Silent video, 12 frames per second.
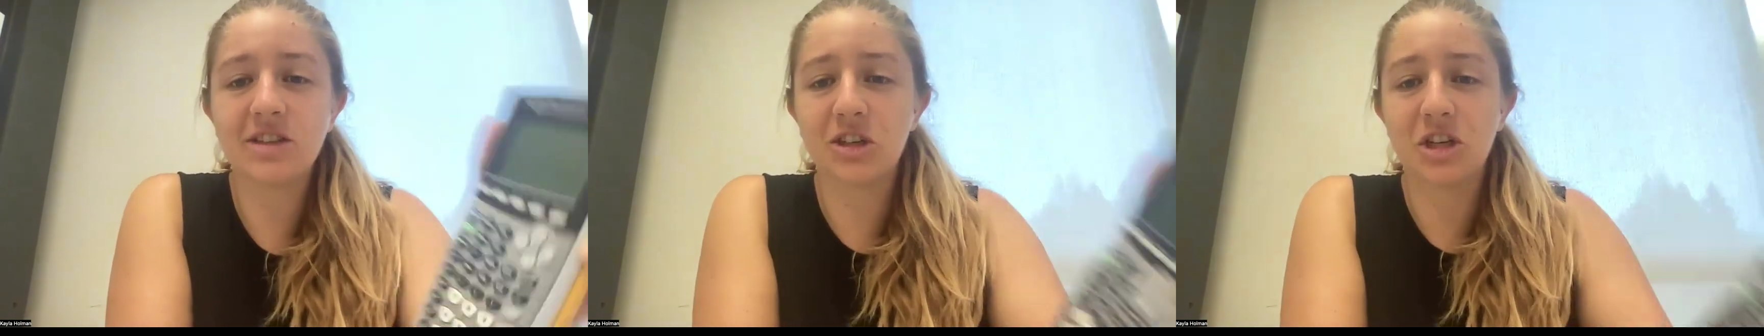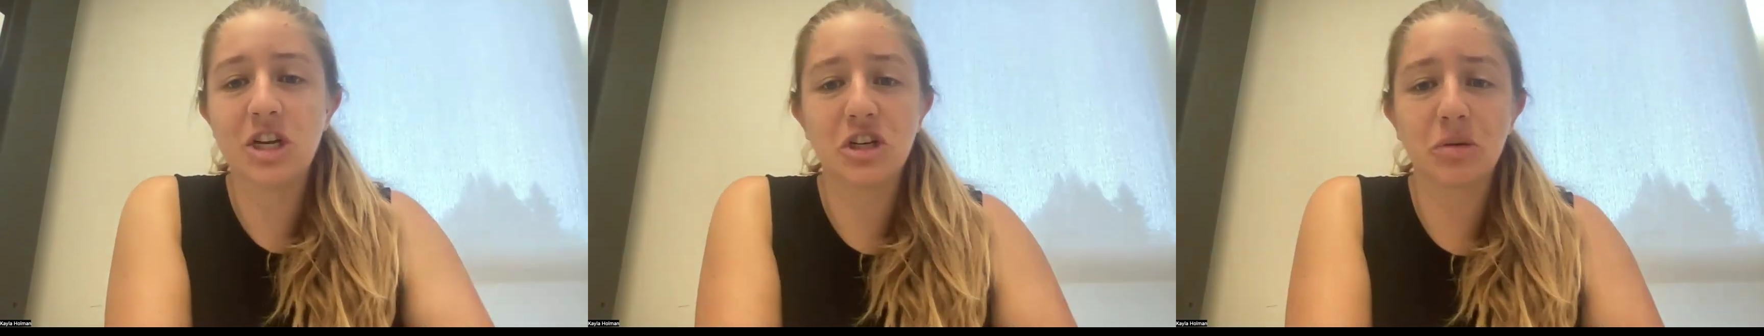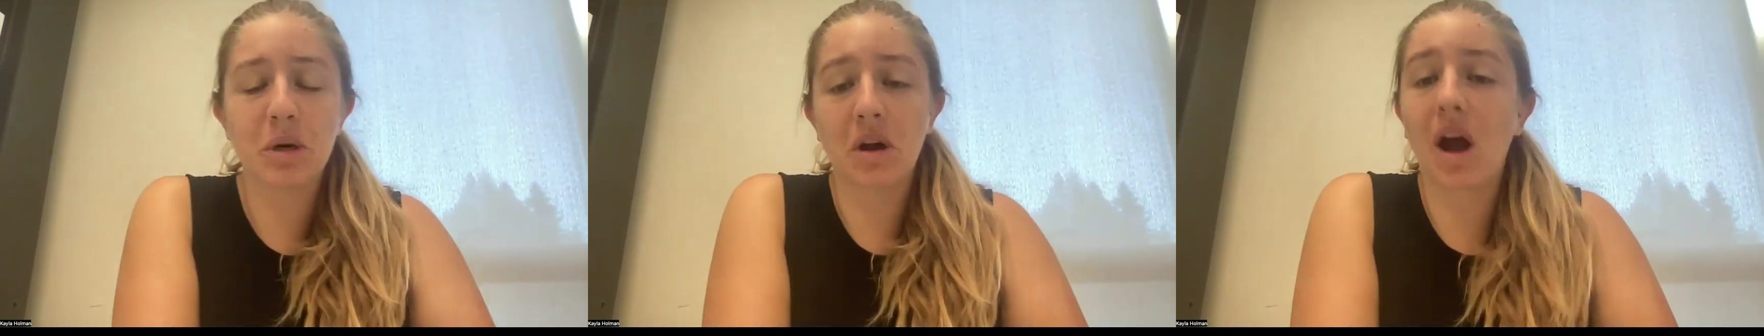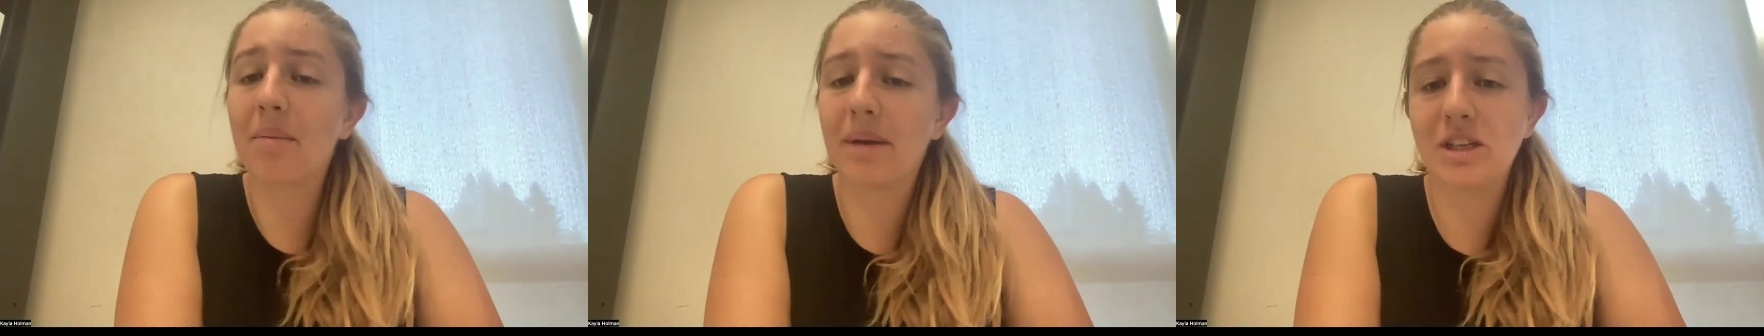your teacher would
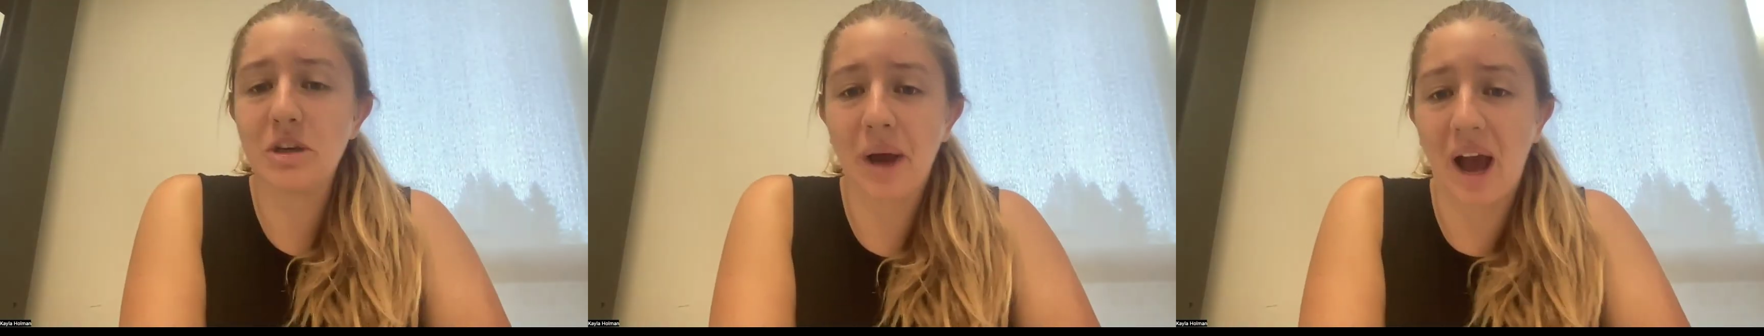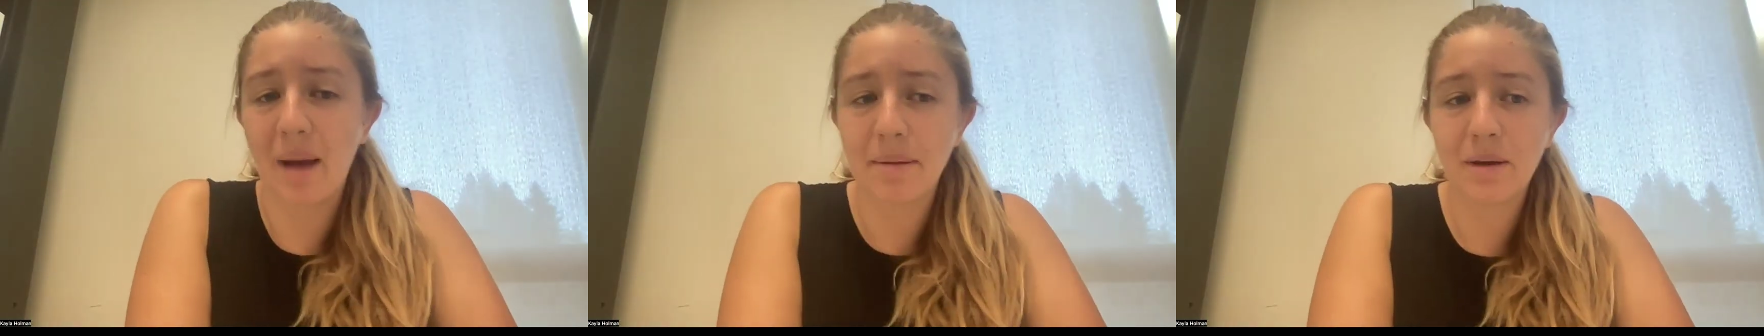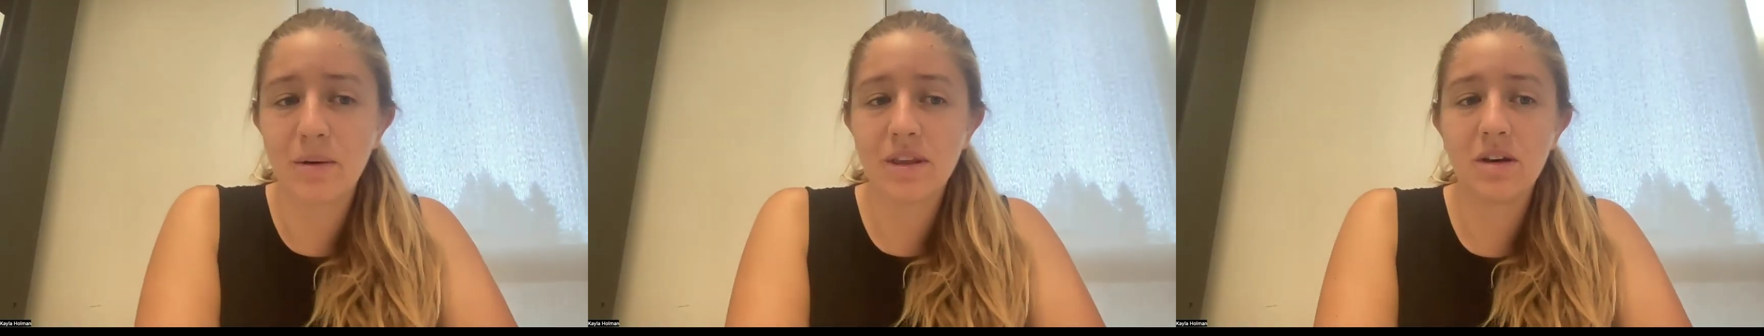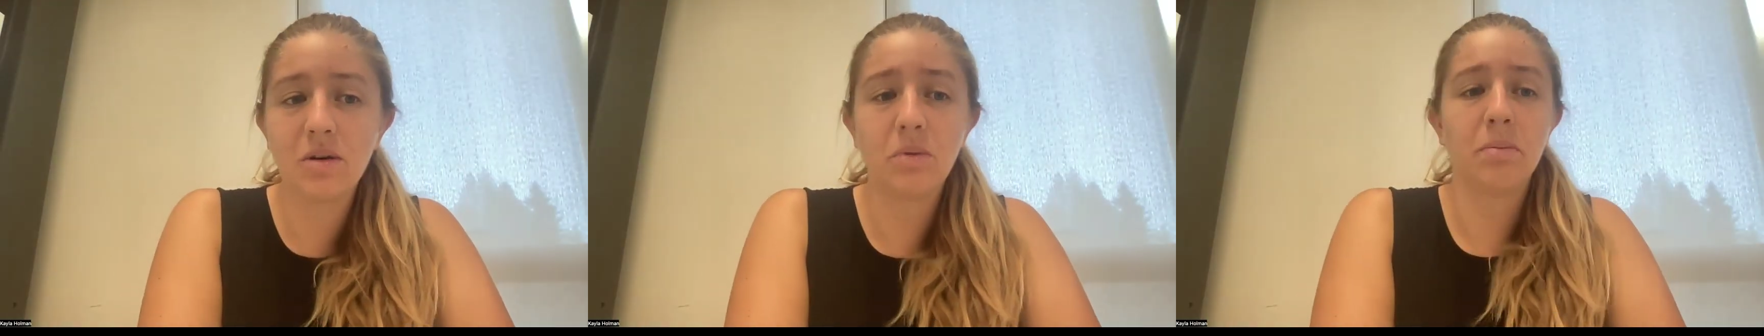not be too happy with
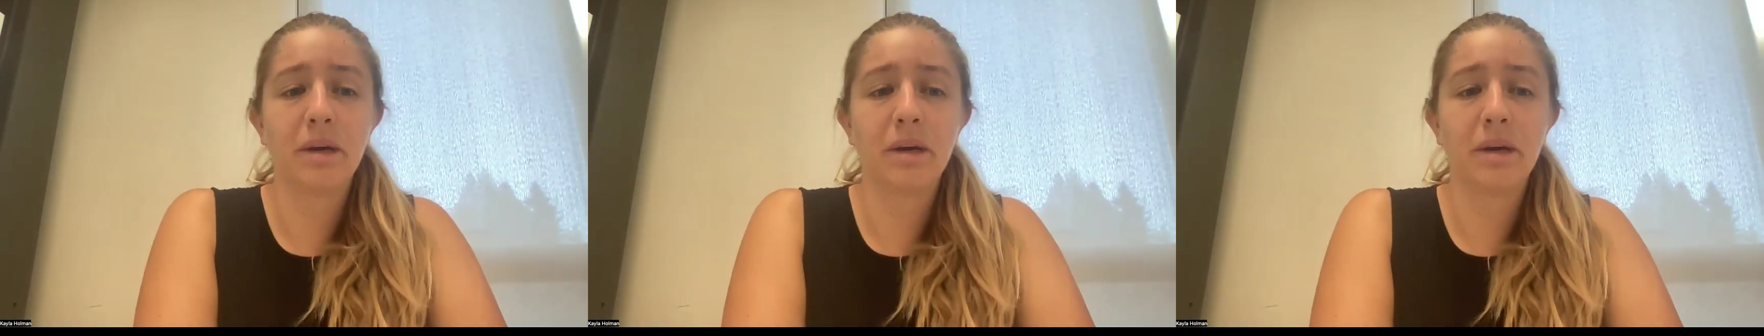you